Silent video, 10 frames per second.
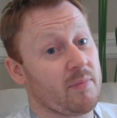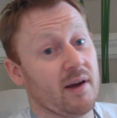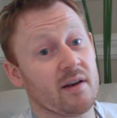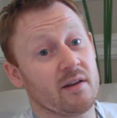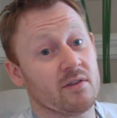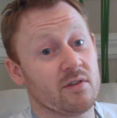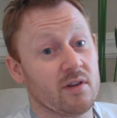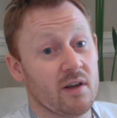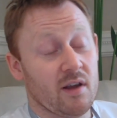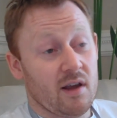bad night.
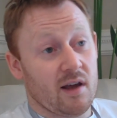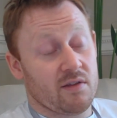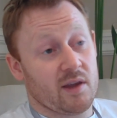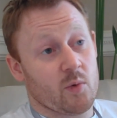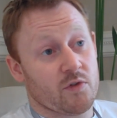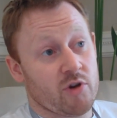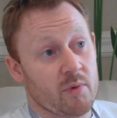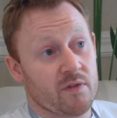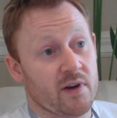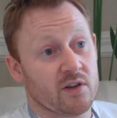I think with
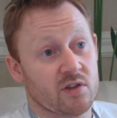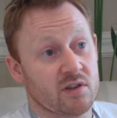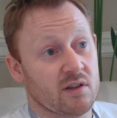TripAdvisor,